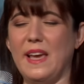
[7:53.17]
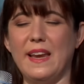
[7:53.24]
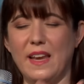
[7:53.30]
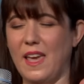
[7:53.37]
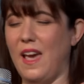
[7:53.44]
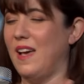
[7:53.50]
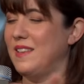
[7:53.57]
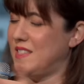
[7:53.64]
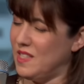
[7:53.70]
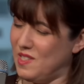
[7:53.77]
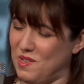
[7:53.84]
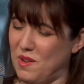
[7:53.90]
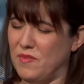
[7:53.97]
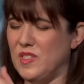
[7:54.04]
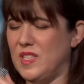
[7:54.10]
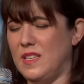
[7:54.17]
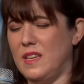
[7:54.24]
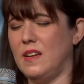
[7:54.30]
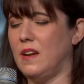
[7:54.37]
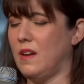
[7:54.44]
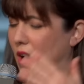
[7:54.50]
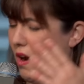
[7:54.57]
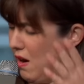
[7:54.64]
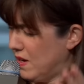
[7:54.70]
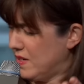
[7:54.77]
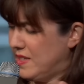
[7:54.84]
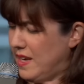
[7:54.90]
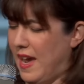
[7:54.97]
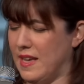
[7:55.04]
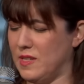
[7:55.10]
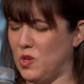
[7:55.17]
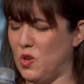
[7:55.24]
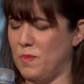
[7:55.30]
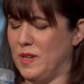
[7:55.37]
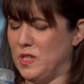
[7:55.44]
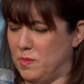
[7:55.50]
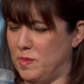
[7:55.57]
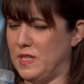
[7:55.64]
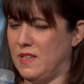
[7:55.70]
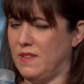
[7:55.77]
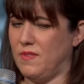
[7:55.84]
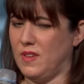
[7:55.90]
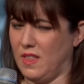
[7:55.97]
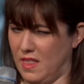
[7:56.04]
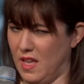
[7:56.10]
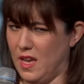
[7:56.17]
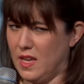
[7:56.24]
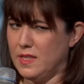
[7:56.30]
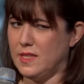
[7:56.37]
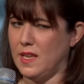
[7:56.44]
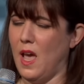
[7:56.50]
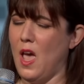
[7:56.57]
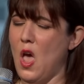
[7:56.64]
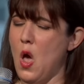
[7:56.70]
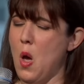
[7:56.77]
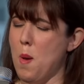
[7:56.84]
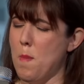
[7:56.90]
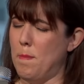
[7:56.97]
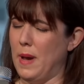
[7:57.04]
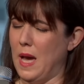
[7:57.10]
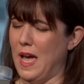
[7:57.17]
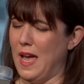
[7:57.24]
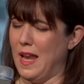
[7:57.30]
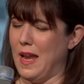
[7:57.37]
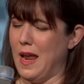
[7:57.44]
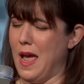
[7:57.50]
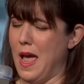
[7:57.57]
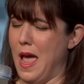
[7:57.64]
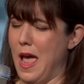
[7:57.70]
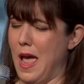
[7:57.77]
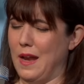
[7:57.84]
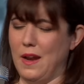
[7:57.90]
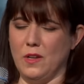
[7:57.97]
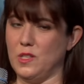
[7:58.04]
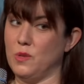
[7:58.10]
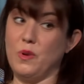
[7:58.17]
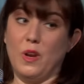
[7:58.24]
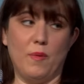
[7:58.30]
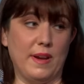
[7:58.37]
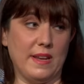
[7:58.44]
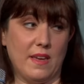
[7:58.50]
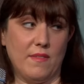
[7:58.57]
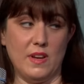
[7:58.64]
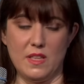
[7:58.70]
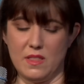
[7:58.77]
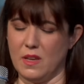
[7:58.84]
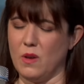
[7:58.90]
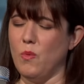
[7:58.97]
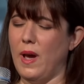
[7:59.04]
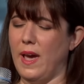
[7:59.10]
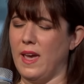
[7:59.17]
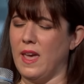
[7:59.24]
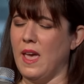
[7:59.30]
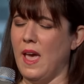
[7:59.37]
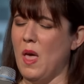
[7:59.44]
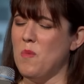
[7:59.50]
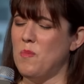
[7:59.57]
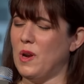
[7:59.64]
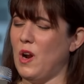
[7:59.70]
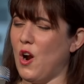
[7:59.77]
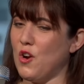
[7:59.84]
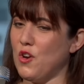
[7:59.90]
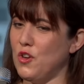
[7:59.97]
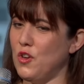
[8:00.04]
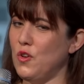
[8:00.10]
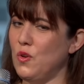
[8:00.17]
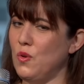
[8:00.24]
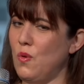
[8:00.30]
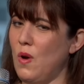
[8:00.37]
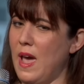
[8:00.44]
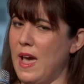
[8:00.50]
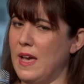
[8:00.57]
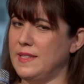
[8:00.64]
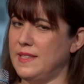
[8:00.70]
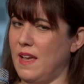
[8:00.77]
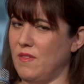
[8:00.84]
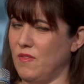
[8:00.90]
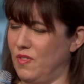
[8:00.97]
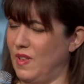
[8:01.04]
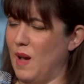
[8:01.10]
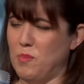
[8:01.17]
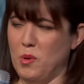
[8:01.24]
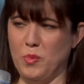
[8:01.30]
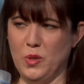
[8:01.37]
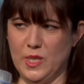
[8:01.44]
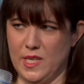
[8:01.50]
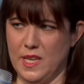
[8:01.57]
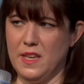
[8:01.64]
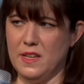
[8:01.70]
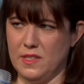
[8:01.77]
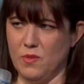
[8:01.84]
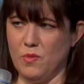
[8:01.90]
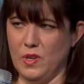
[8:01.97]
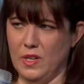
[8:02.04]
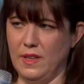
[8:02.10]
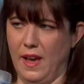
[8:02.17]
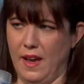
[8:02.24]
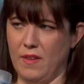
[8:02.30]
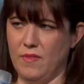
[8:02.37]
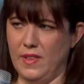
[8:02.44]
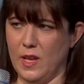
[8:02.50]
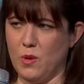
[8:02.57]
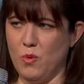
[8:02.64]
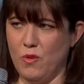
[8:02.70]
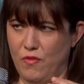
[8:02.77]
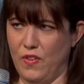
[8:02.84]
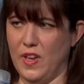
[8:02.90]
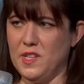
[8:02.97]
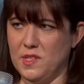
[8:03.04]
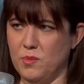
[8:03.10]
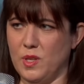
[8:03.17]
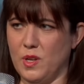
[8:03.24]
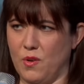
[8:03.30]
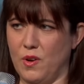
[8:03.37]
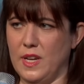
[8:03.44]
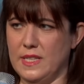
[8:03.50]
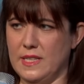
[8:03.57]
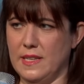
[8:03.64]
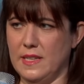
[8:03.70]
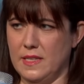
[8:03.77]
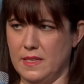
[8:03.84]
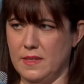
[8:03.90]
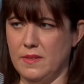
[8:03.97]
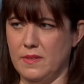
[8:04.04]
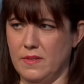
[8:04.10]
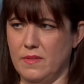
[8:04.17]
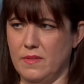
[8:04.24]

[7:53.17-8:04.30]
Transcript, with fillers: And again, since you haven't seen it, hard to ask you about specific things. But and also we don't want to give anything away, but are you as unflappable as he is in real life, like when faced with a crisis?